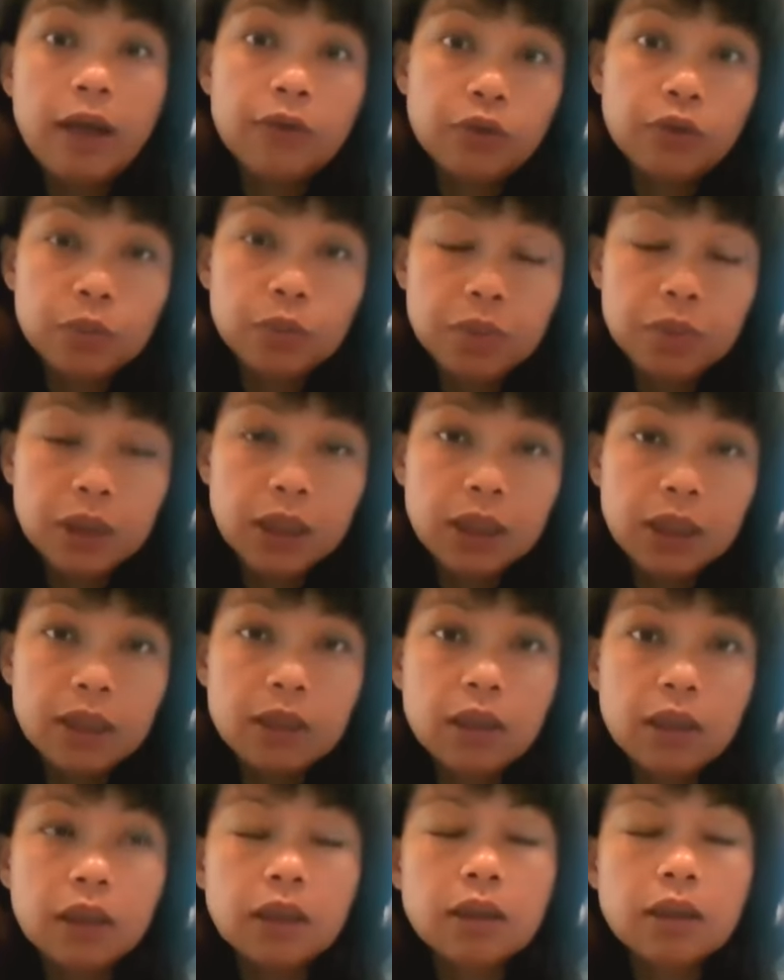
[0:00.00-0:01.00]
at the
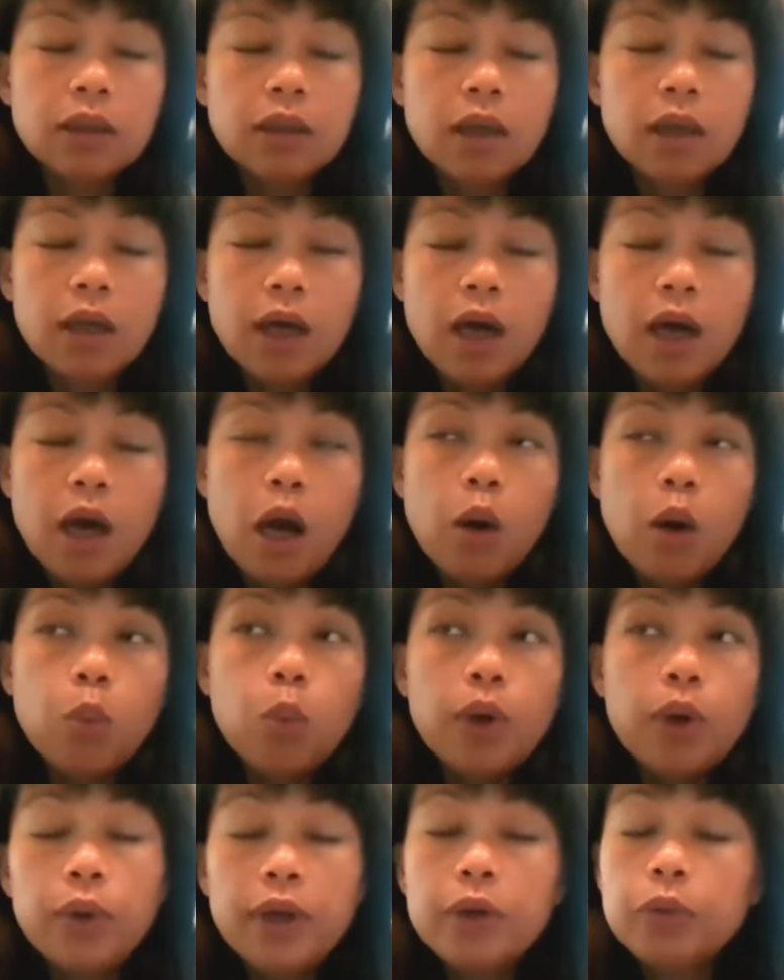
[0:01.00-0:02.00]
beginning,
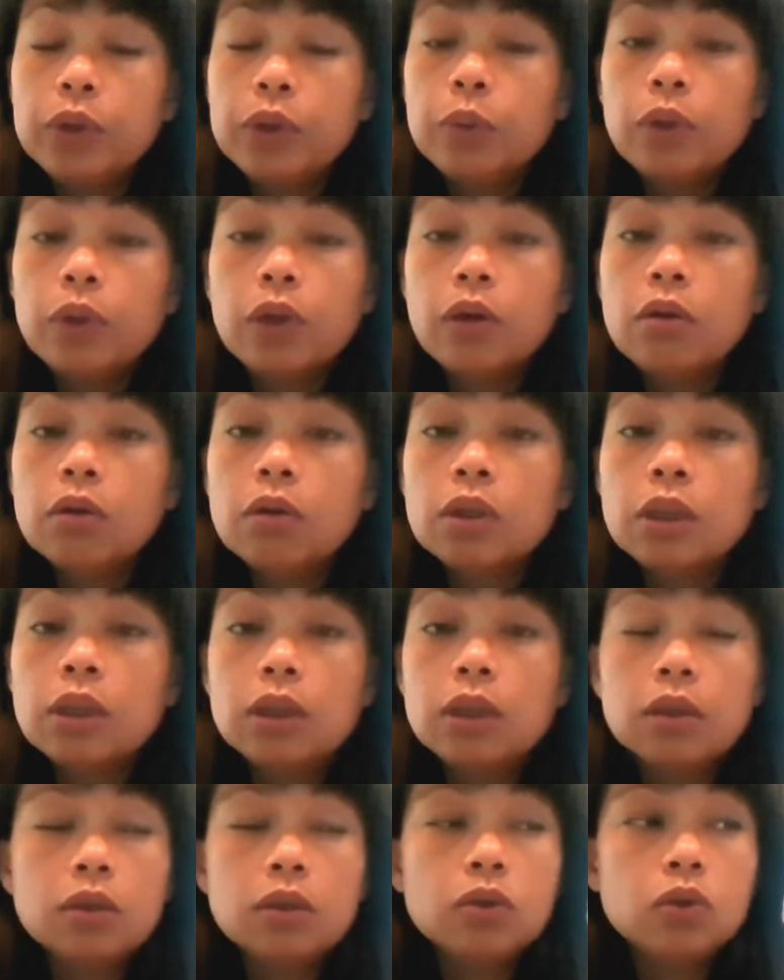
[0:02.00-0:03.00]
where we were
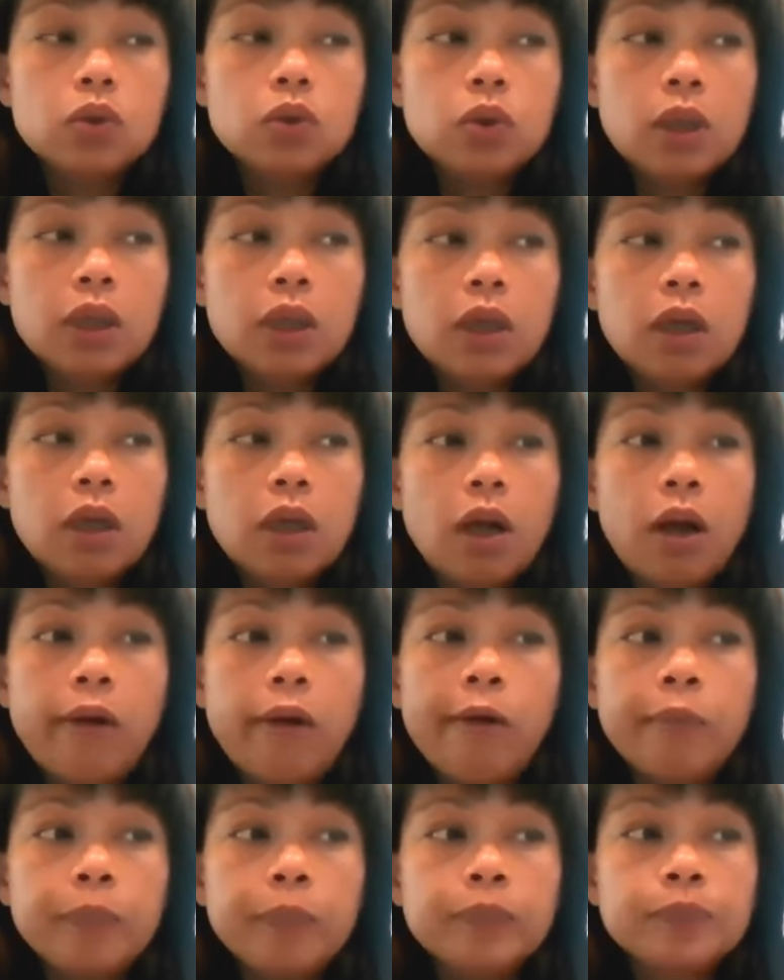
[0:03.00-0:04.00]
only doing
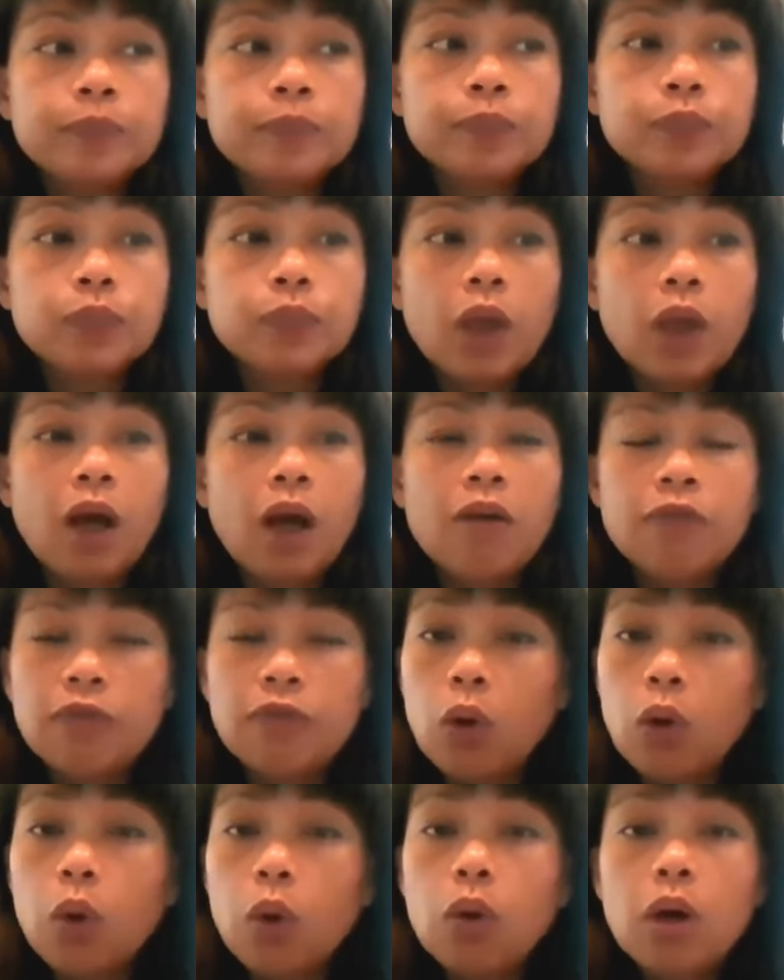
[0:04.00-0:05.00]
um, a
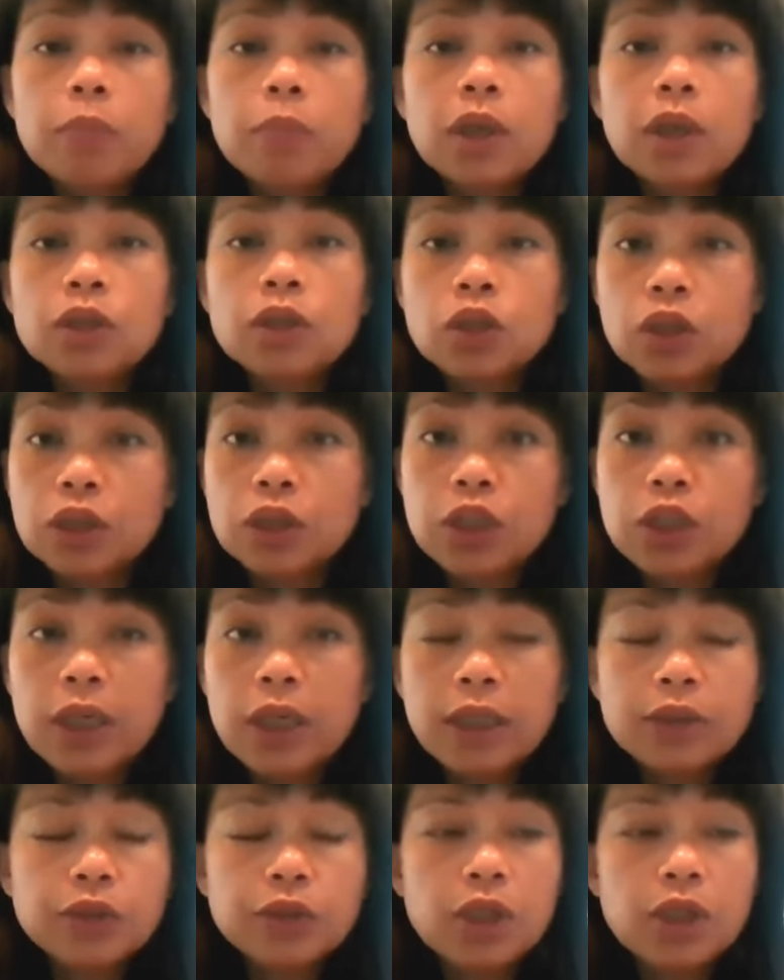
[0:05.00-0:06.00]
follow up, a chit
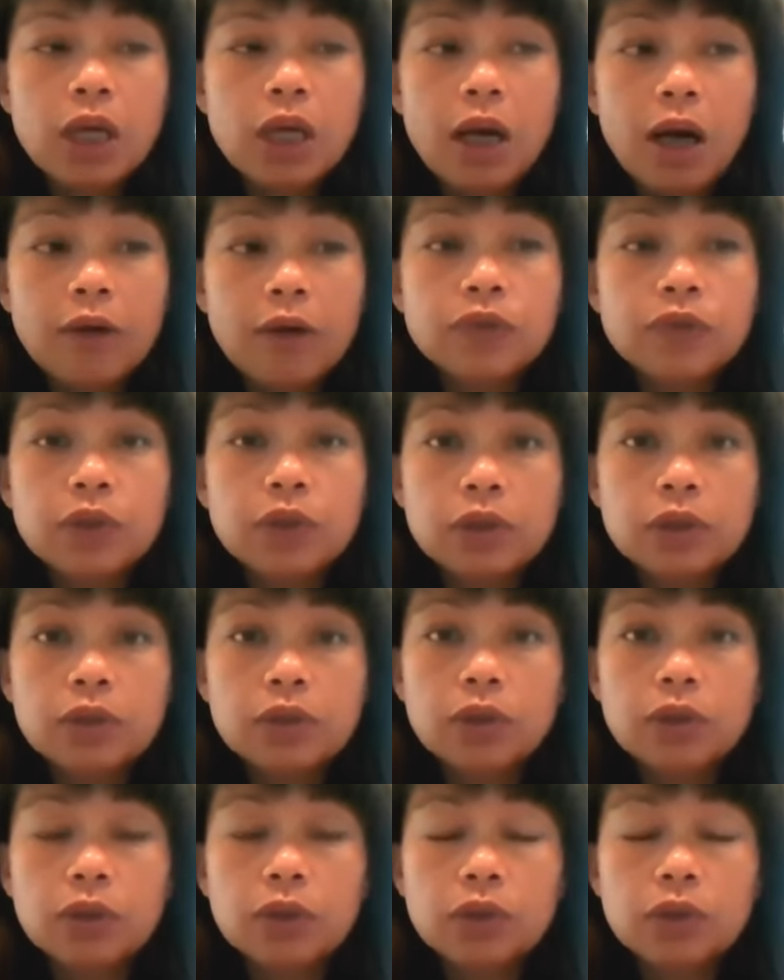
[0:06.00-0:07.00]
chat after
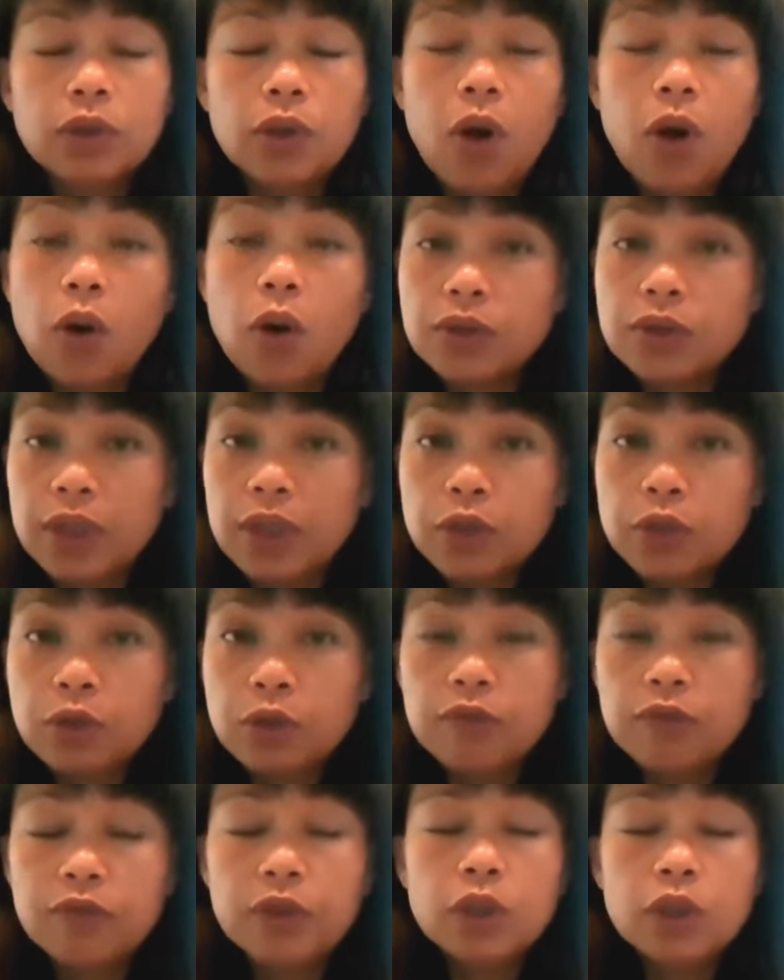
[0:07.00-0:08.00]
the, the whole
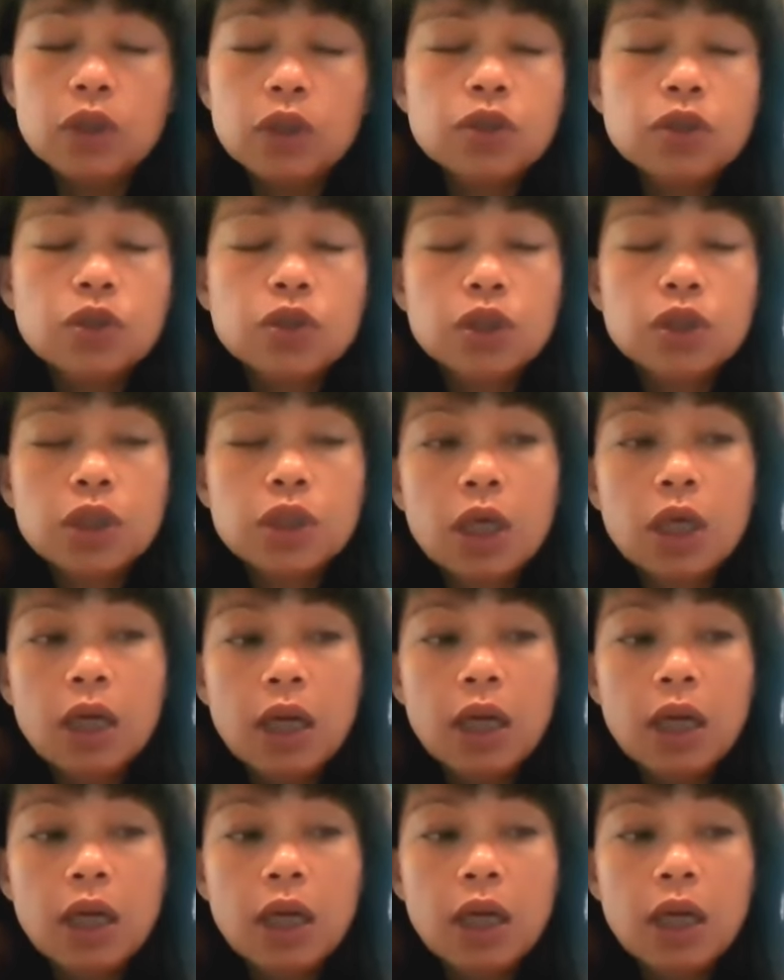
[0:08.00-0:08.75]
session finished